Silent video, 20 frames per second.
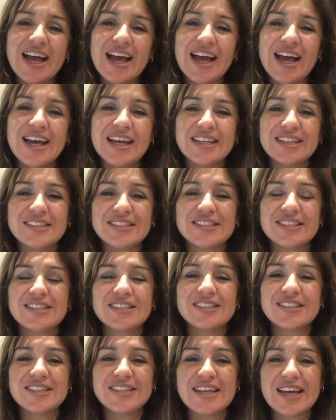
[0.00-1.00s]
and
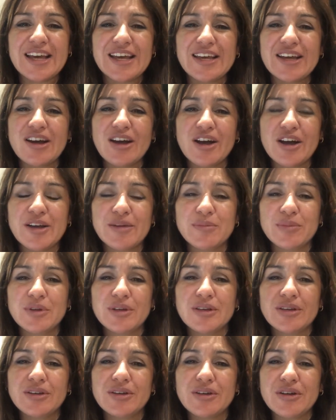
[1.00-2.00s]
today I'm
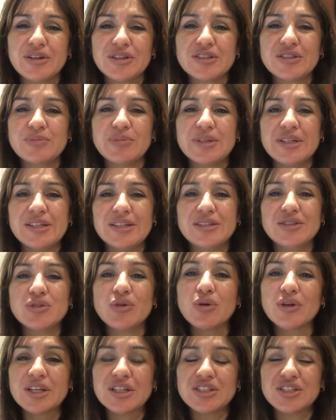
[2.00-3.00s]
going to be
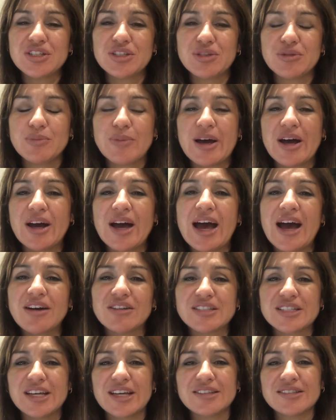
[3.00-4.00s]
talking to you about how
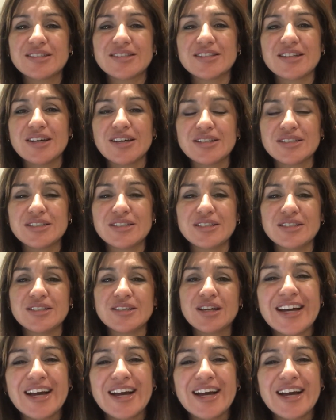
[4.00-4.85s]
to get started.